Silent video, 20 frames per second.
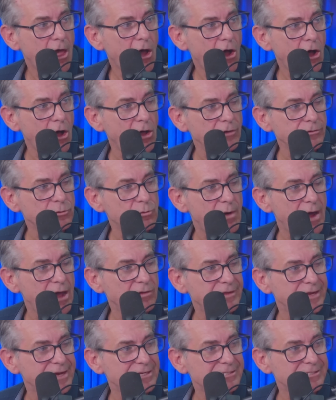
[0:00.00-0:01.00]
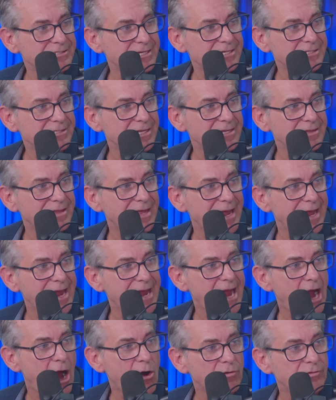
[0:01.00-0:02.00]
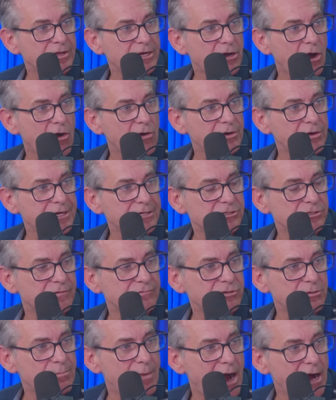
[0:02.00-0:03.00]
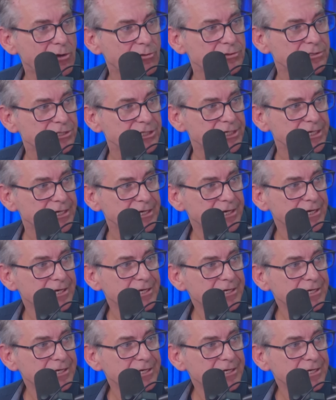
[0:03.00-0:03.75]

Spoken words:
All the while, they insist that they are the guardians of democracy.